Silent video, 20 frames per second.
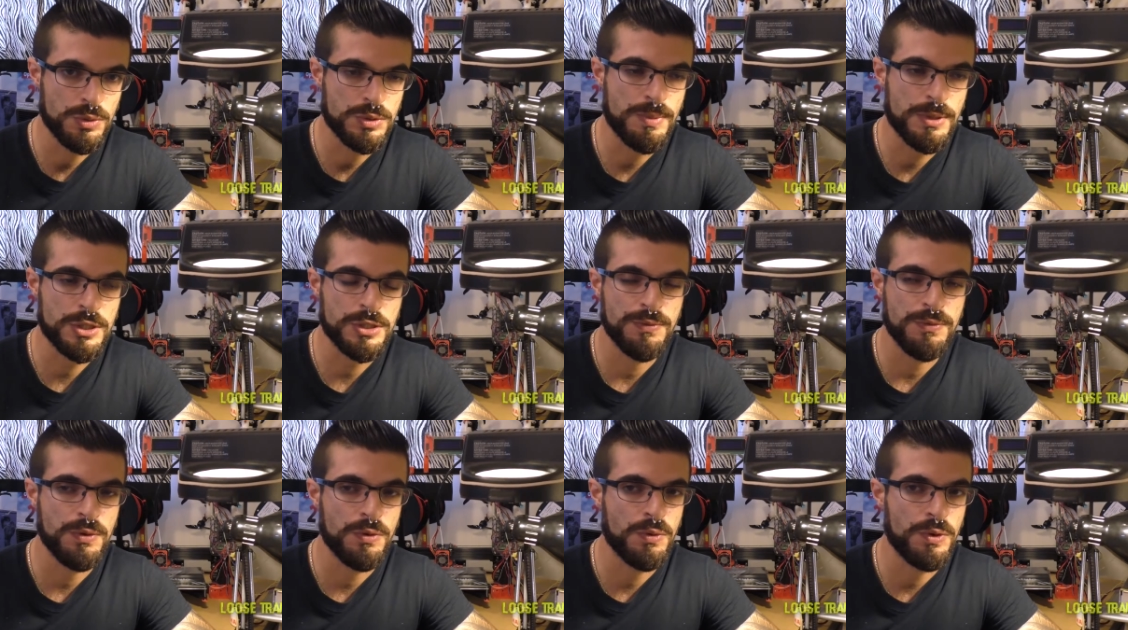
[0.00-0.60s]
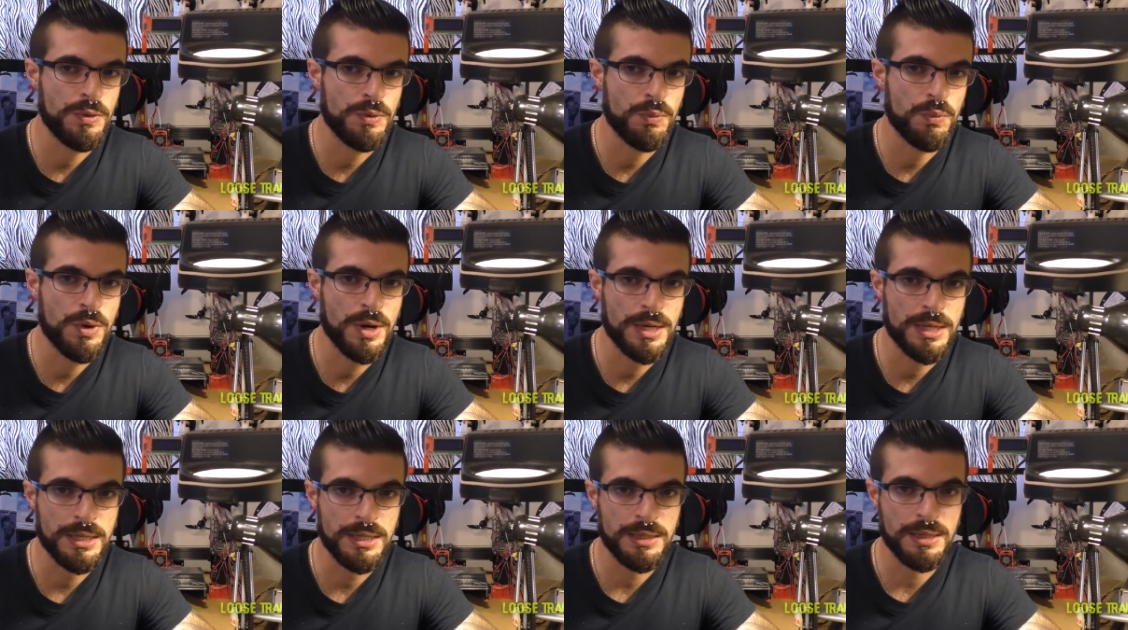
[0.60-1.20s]
especially if you're
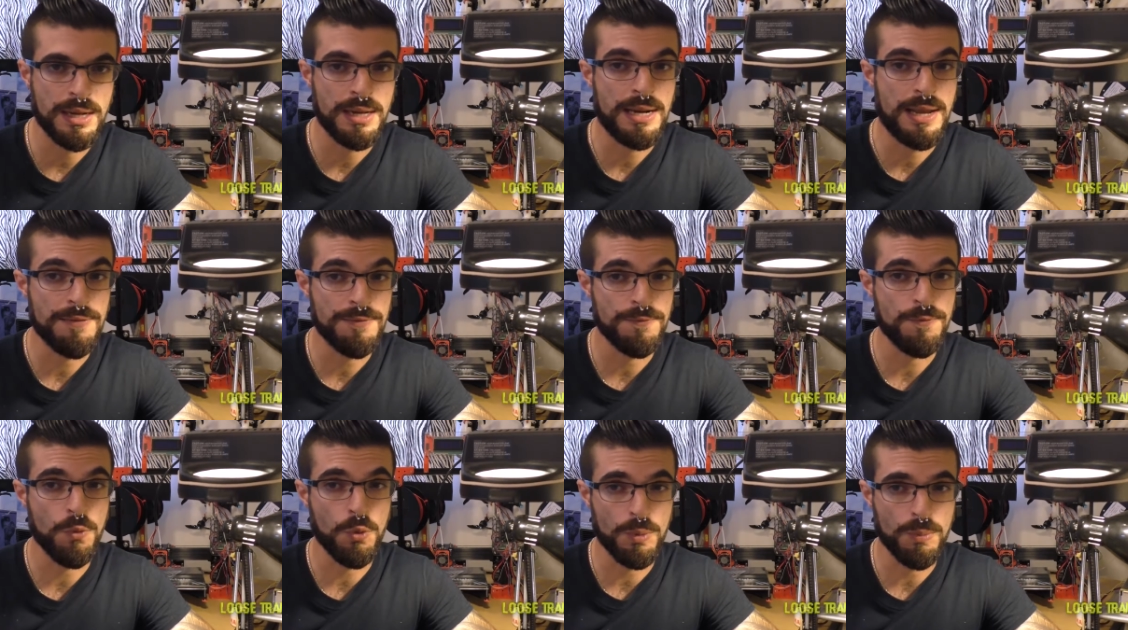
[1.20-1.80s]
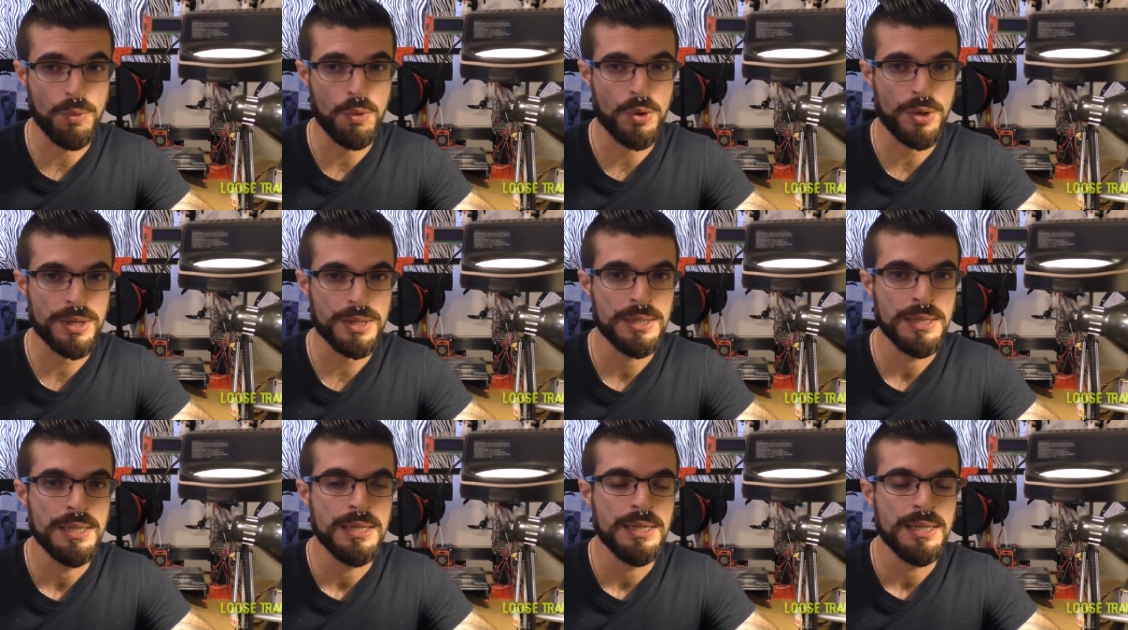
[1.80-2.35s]
running an F4 board,